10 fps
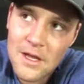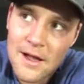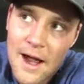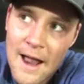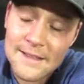
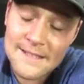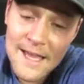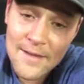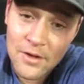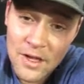I like to
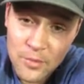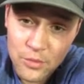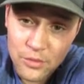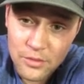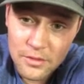have a
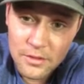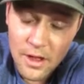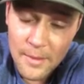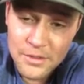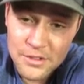couple
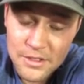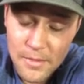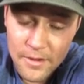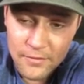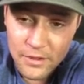options in my
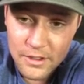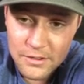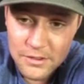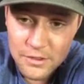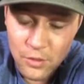
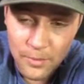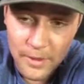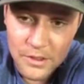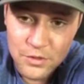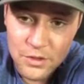fridge or
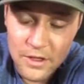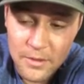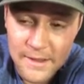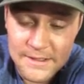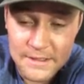pantry that are
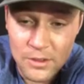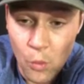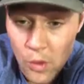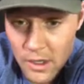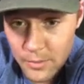basically
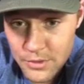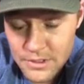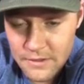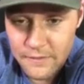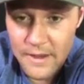
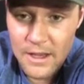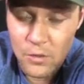100% fat,